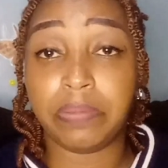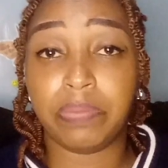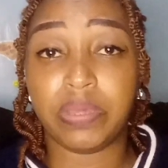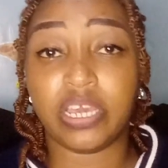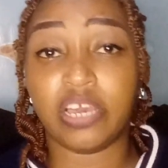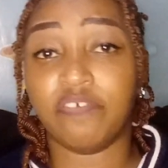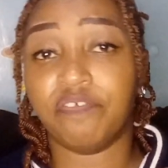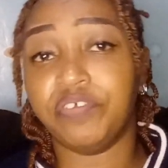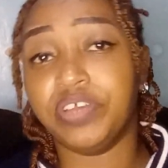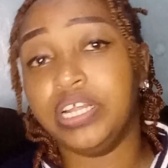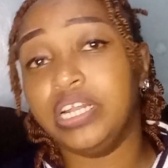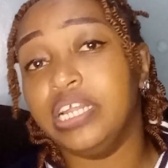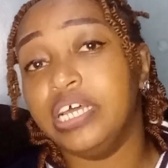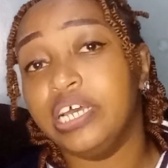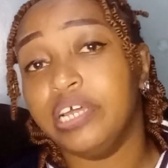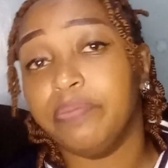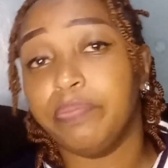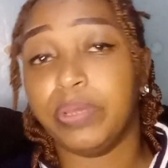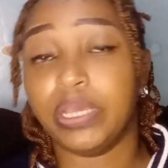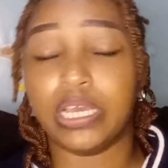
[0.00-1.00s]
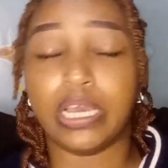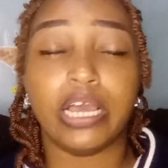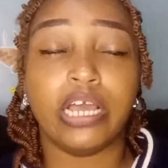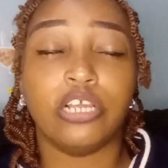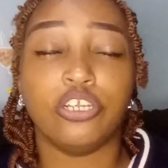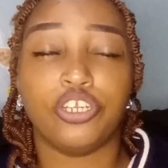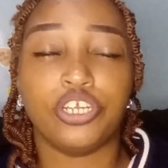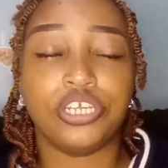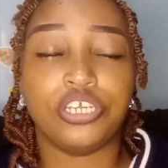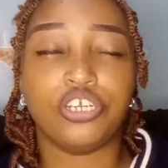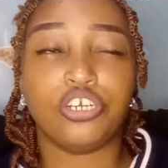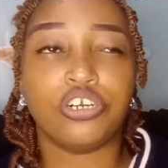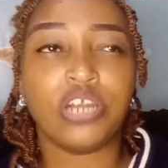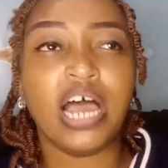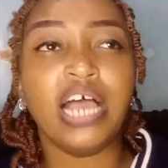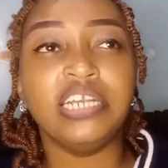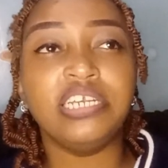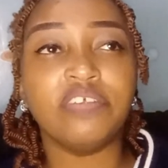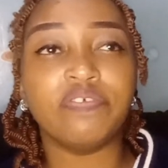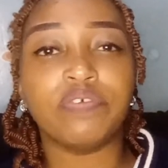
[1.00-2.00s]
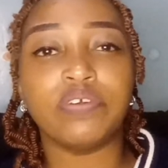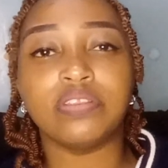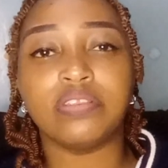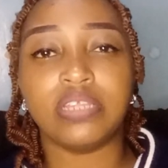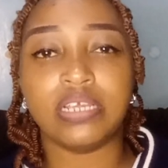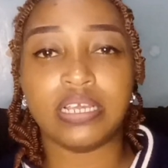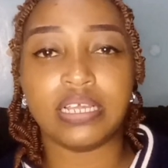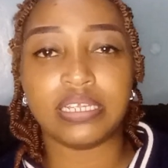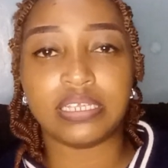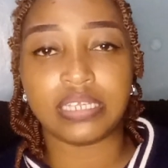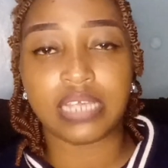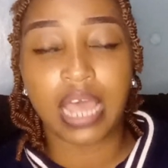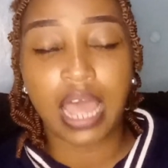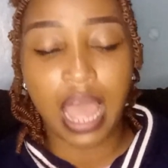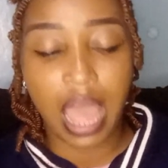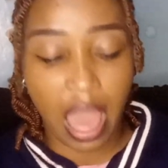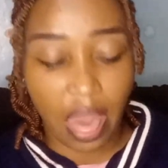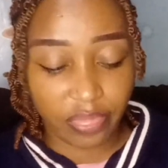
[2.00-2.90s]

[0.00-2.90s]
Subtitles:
being a villain, just try different things.